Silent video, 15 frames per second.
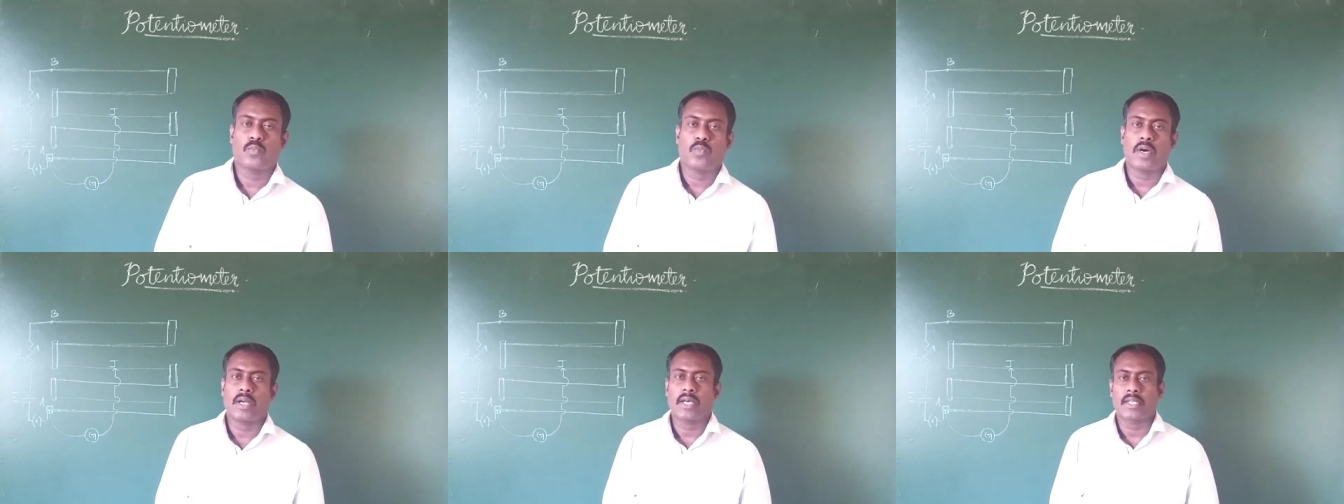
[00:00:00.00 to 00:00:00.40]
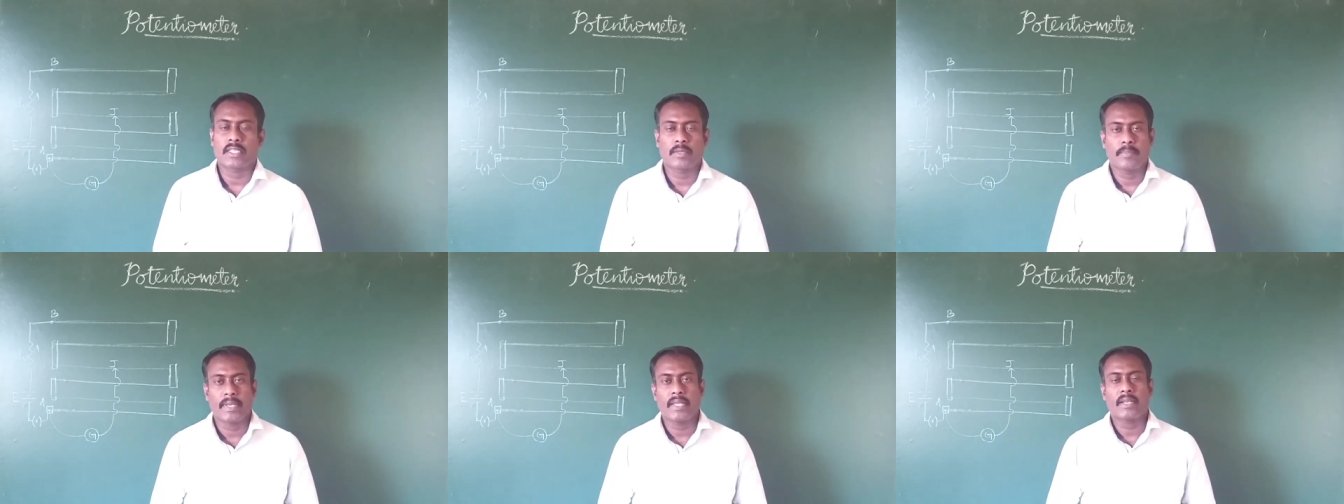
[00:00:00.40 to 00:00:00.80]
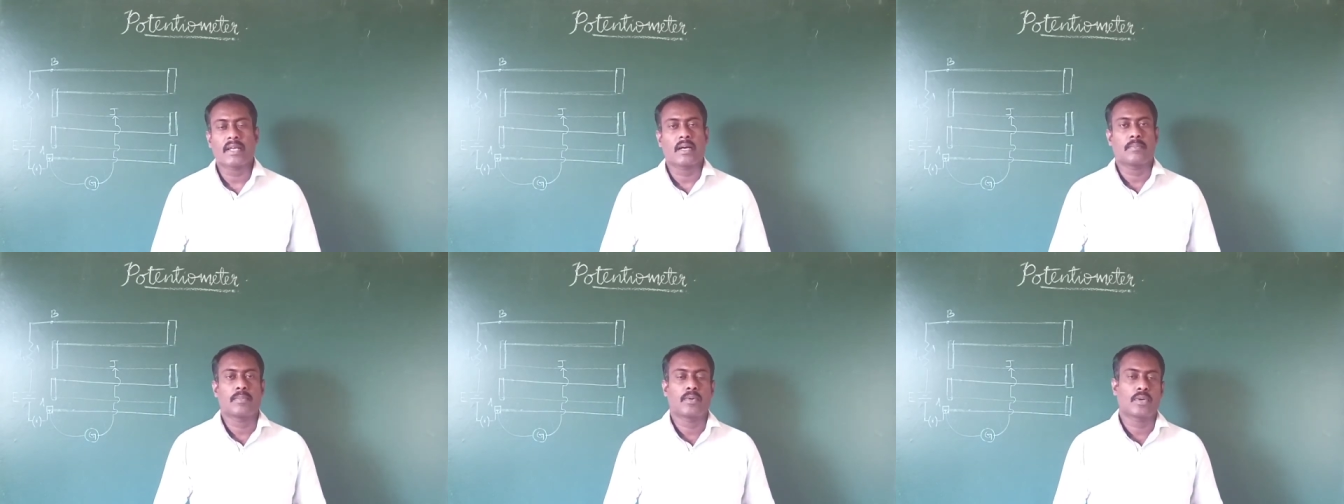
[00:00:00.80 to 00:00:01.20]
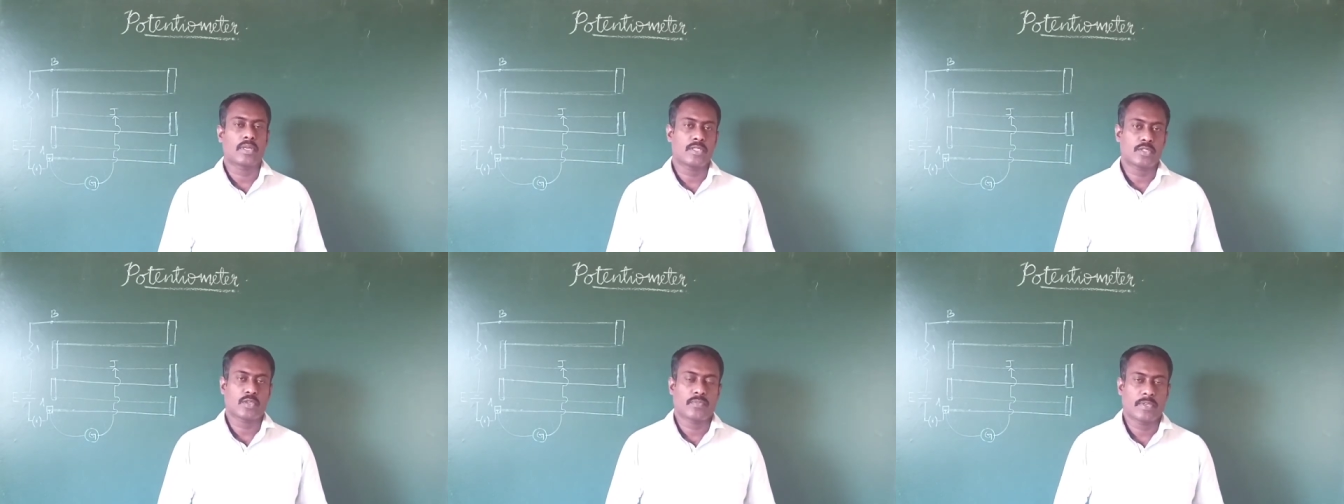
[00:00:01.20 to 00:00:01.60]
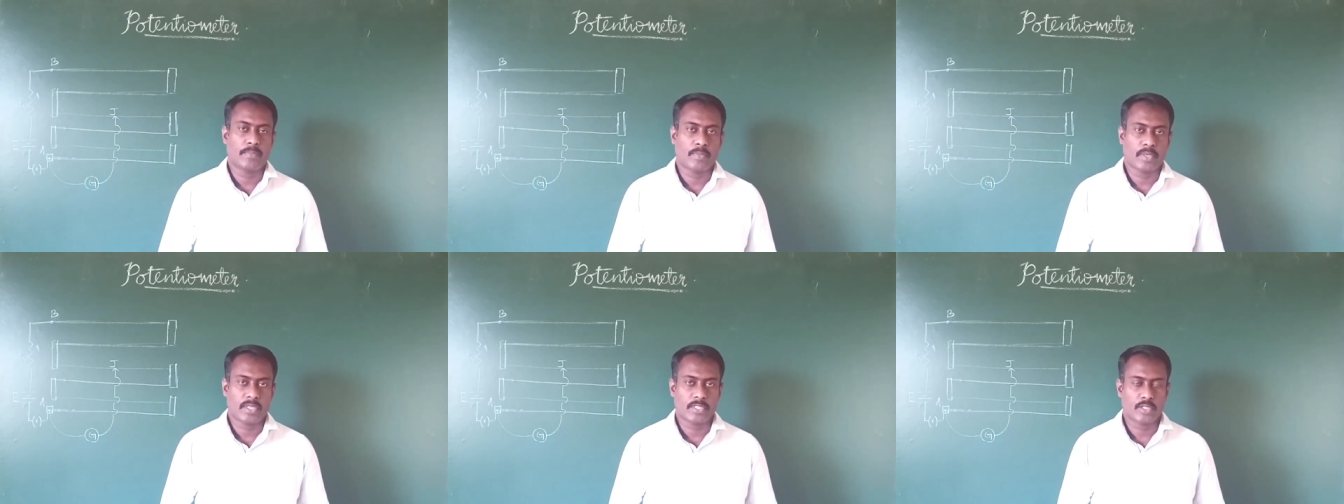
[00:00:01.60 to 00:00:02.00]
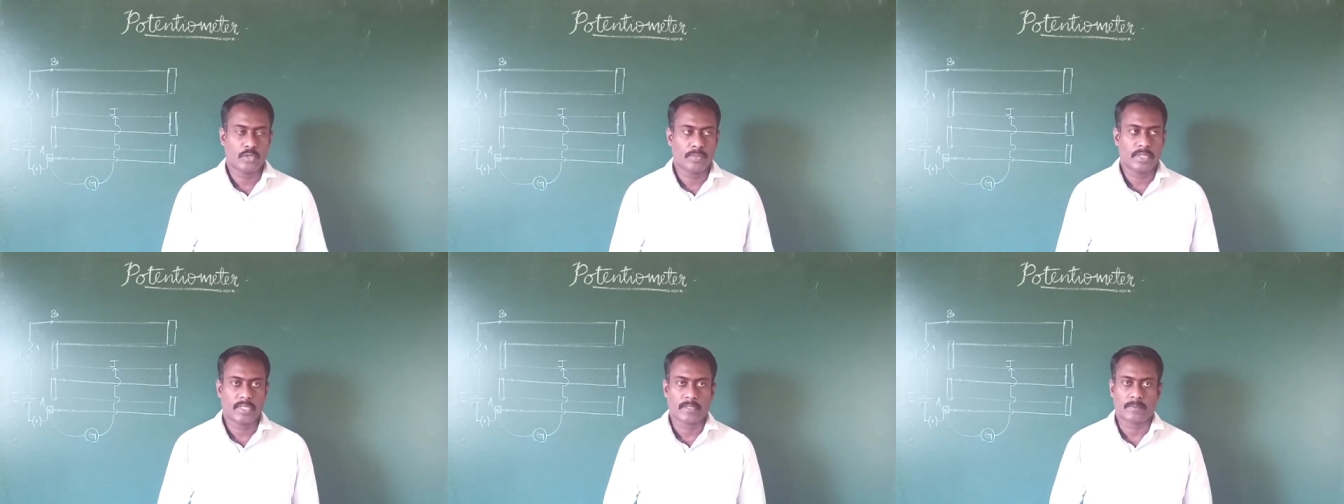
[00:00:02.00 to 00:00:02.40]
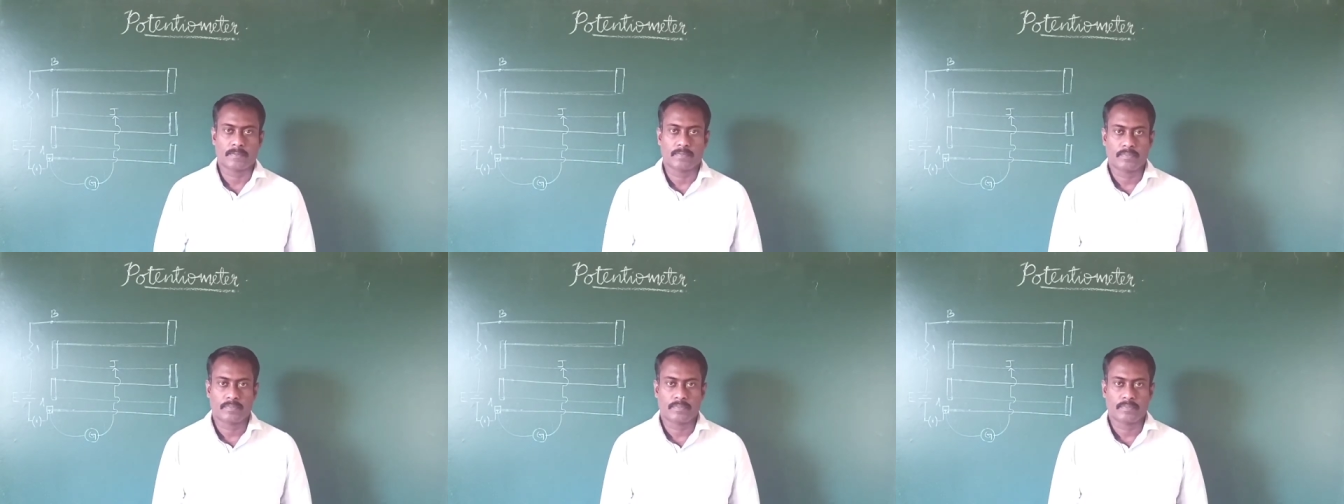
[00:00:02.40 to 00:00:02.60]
What are the main components of a potentiometer?